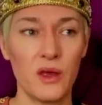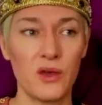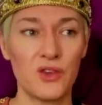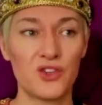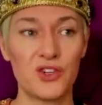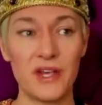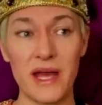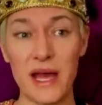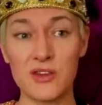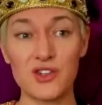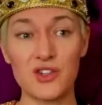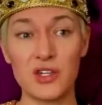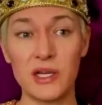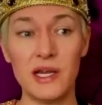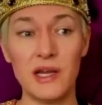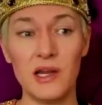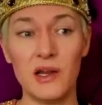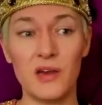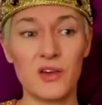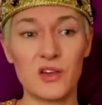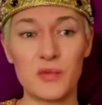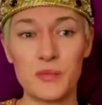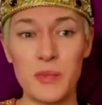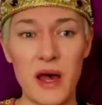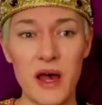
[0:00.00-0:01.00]
She actually
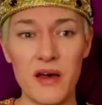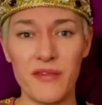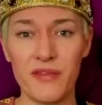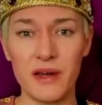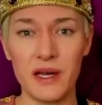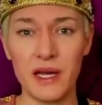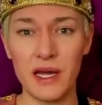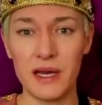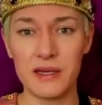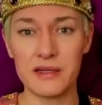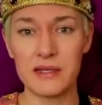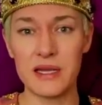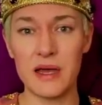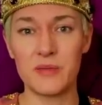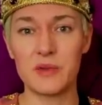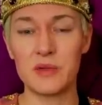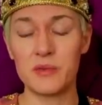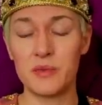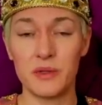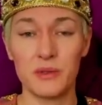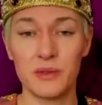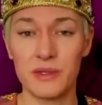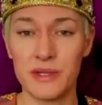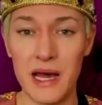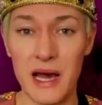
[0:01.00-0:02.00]
looks perfectly
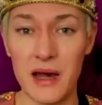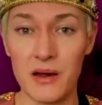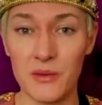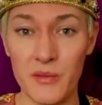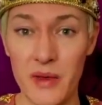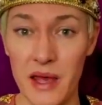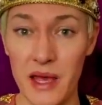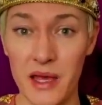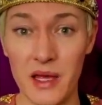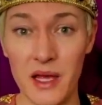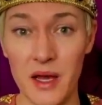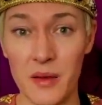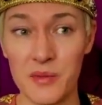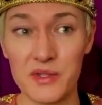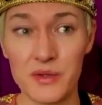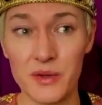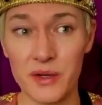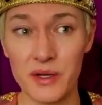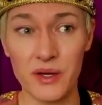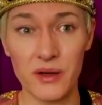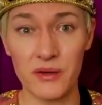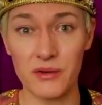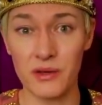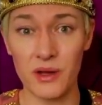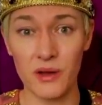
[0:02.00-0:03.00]
acceptable without makeup, so
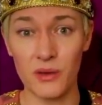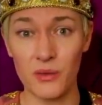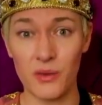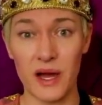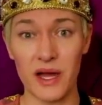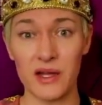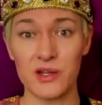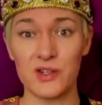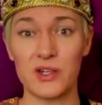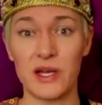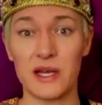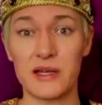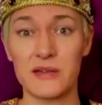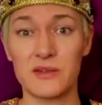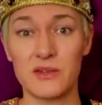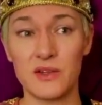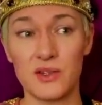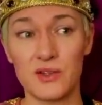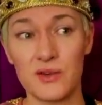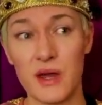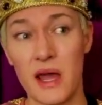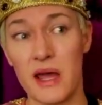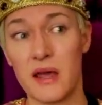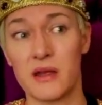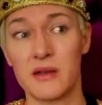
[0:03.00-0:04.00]
I don't know why she has to
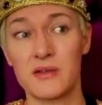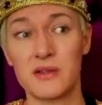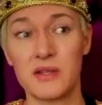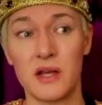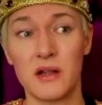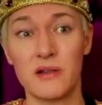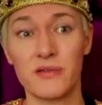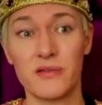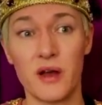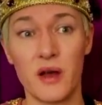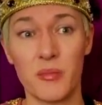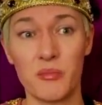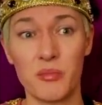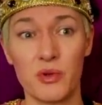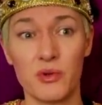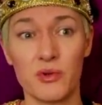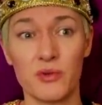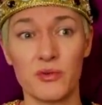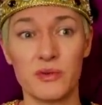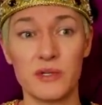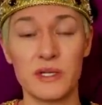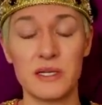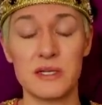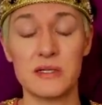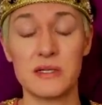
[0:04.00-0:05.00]
drag herself up on
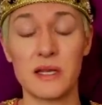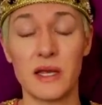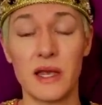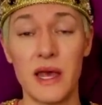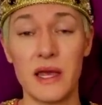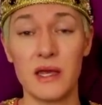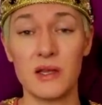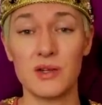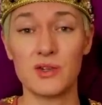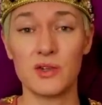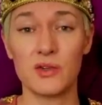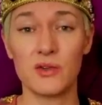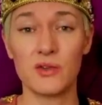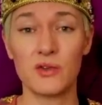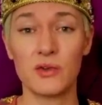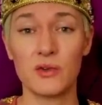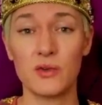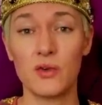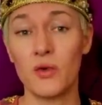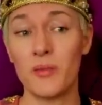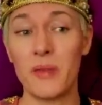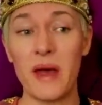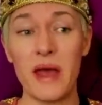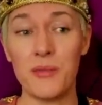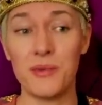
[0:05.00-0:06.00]
all these occasions.
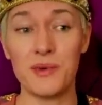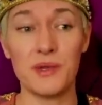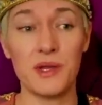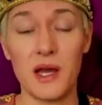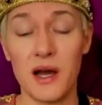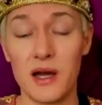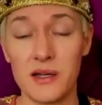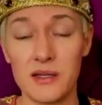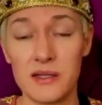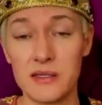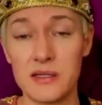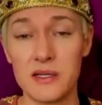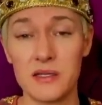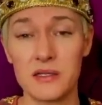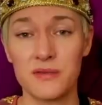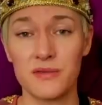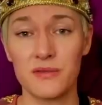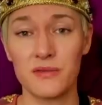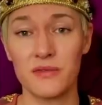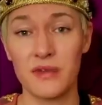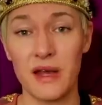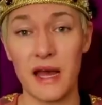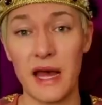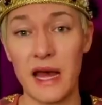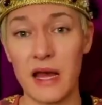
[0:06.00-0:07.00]
Or maybe the artist is
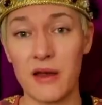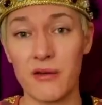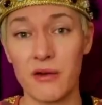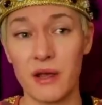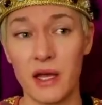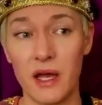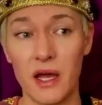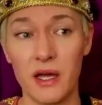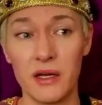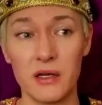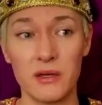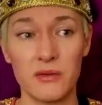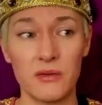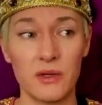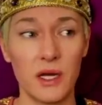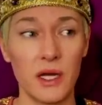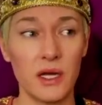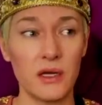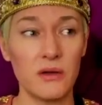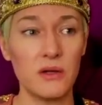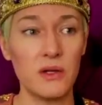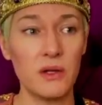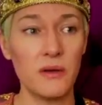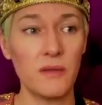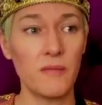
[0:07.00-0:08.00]
for Harry, I don't know.
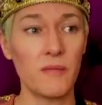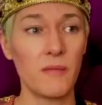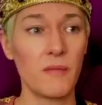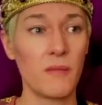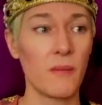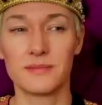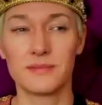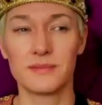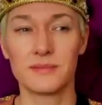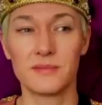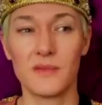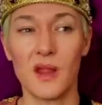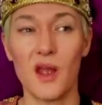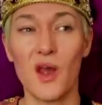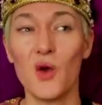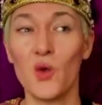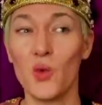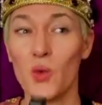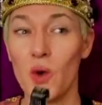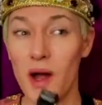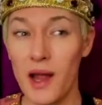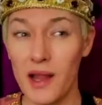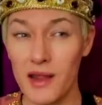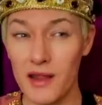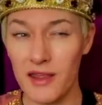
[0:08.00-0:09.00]

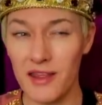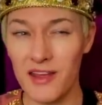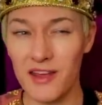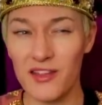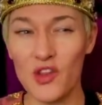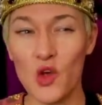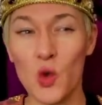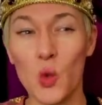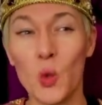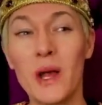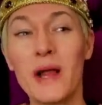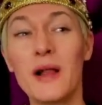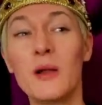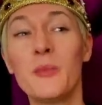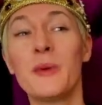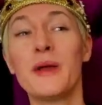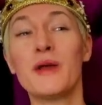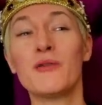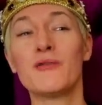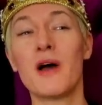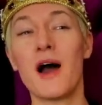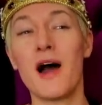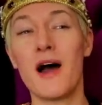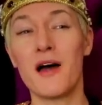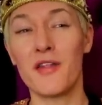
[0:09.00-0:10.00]
One thing that will
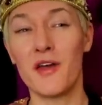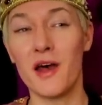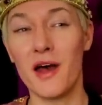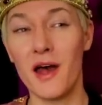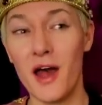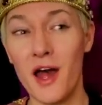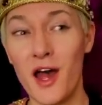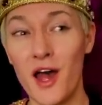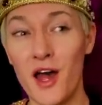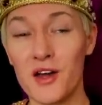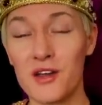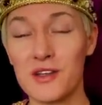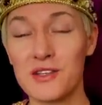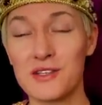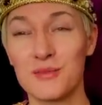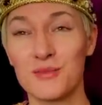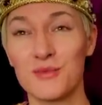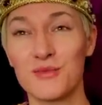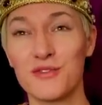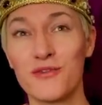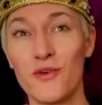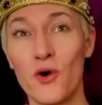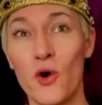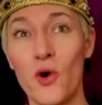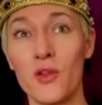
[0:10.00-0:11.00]
be rather
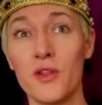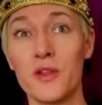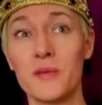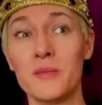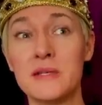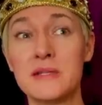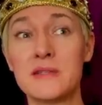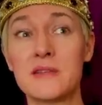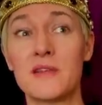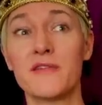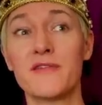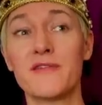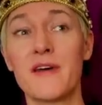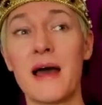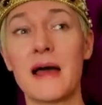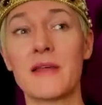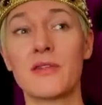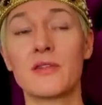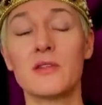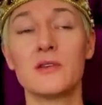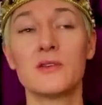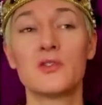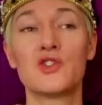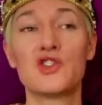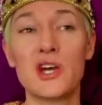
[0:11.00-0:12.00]
irksome for them is the
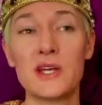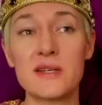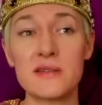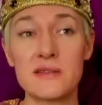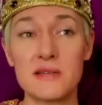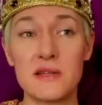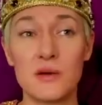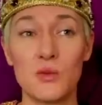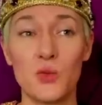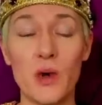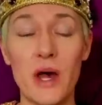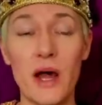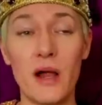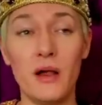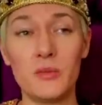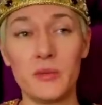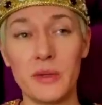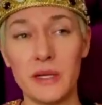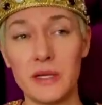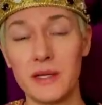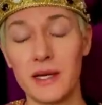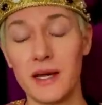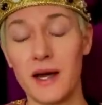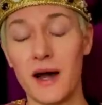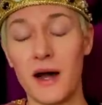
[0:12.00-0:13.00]
fact that Justin
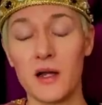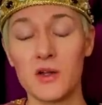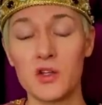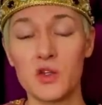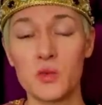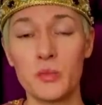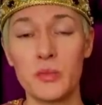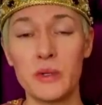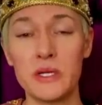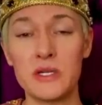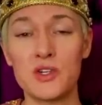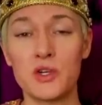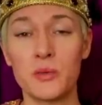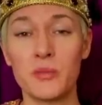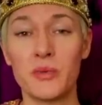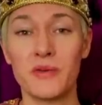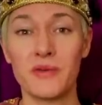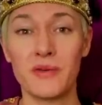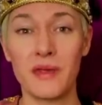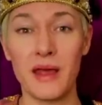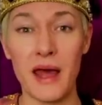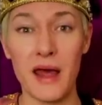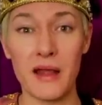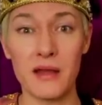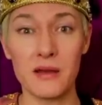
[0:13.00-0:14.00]
Welby, the Archbishop
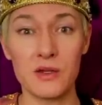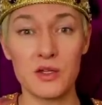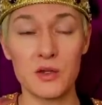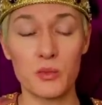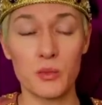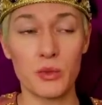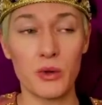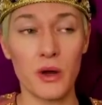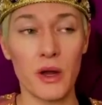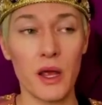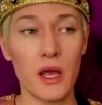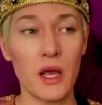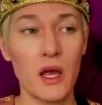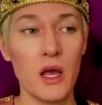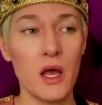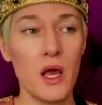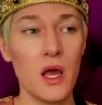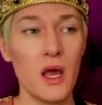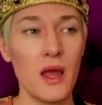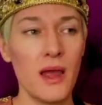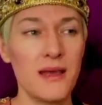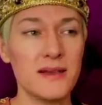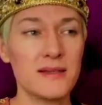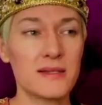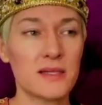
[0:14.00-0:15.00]
of Canterbury,
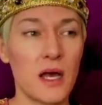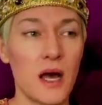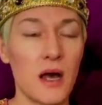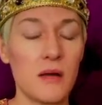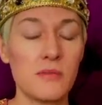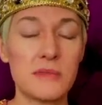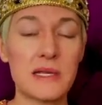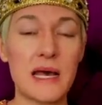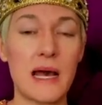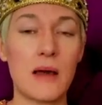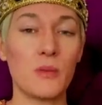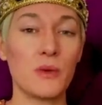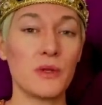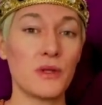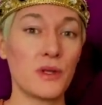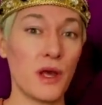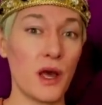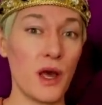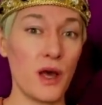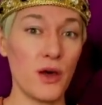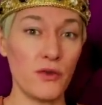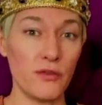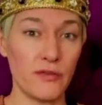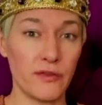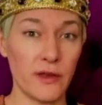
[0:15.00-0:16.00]
has come down with
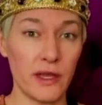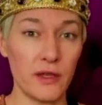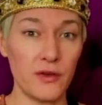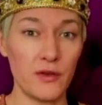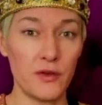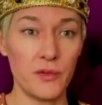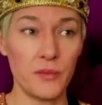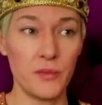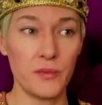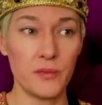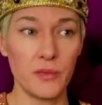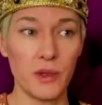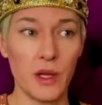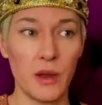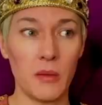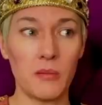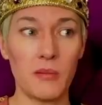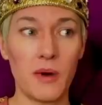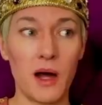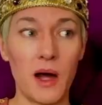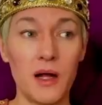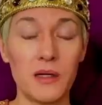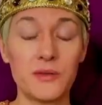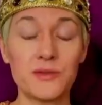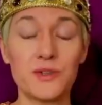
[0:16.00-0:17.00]
COVID and
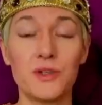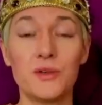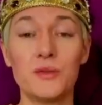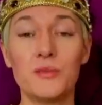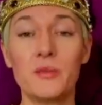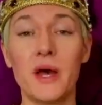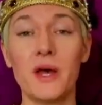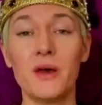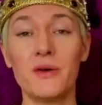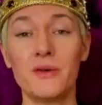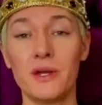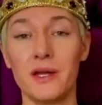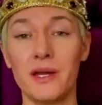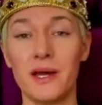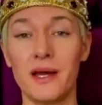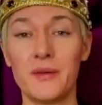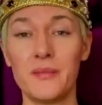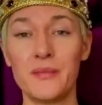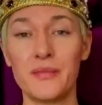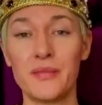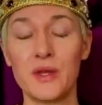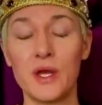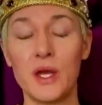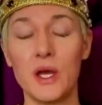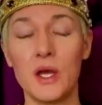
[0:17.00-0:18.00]
mild pneumonia,
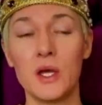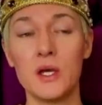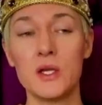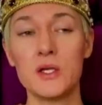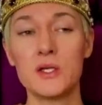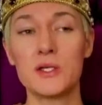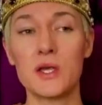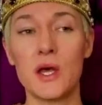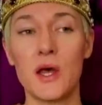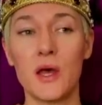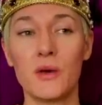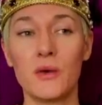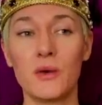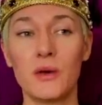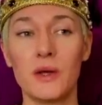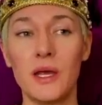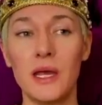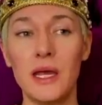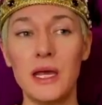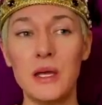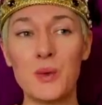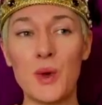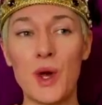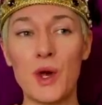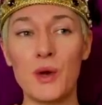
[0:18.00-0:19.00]
so
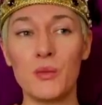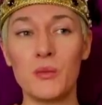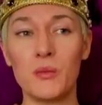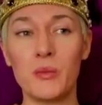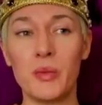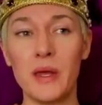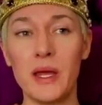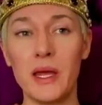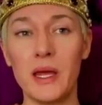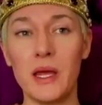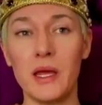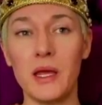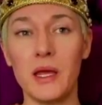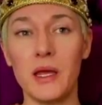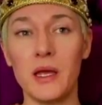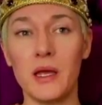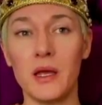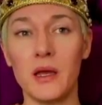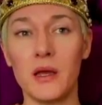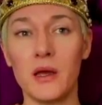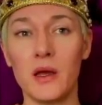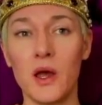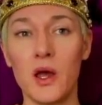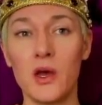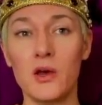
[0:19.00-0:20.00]
he won't
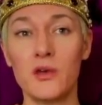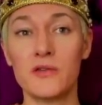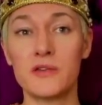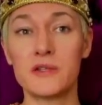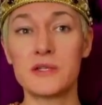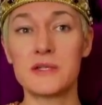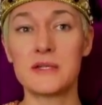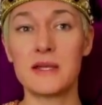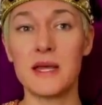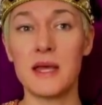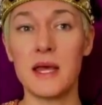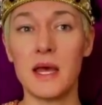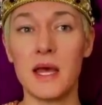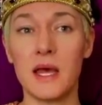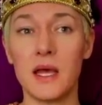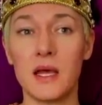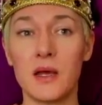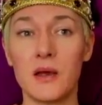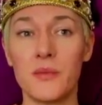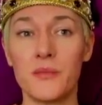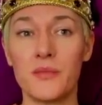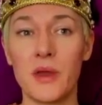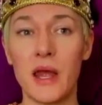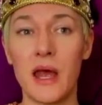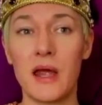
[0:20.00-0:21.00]
be
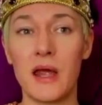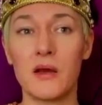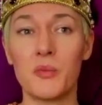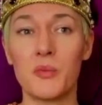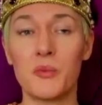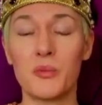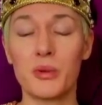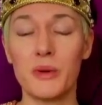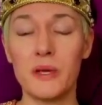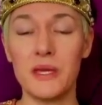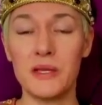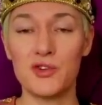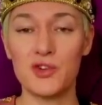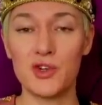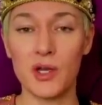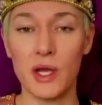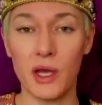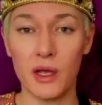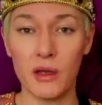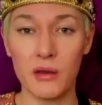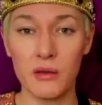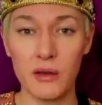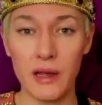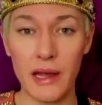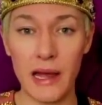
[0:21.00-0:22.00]
overseeing and
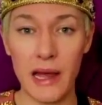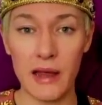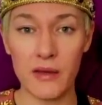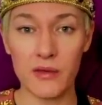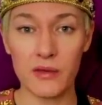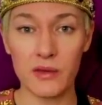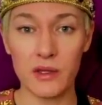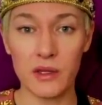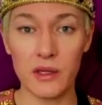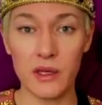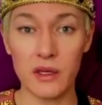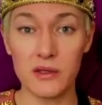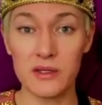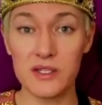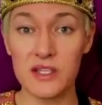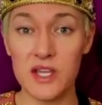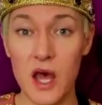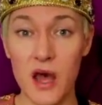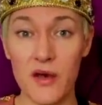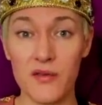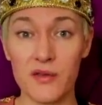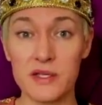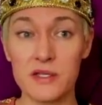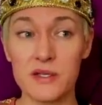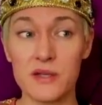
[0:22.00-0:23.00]
preaching at the
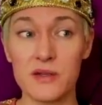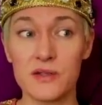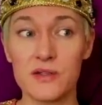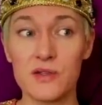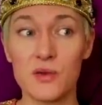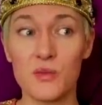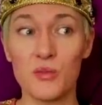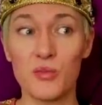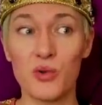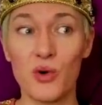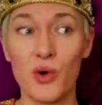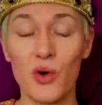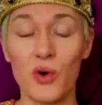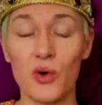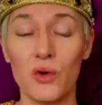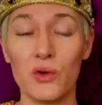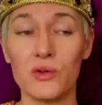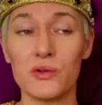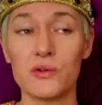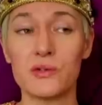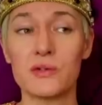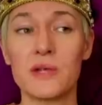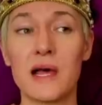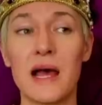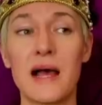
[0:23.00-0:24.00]
service at St
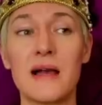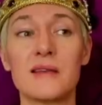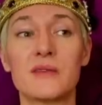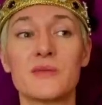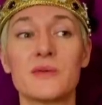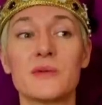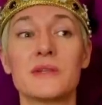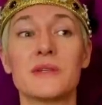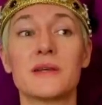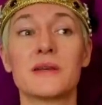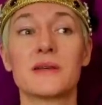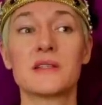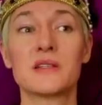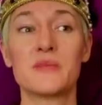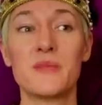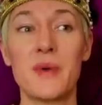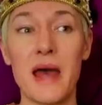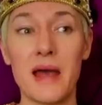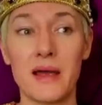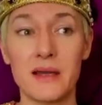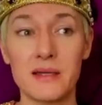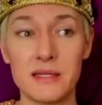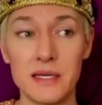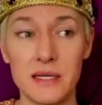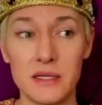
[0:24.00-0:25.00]
Paul's as was
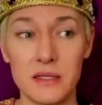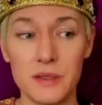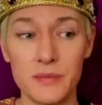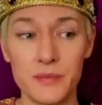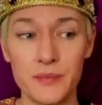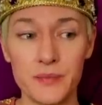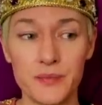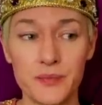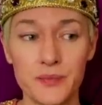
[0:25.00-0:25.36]
expected.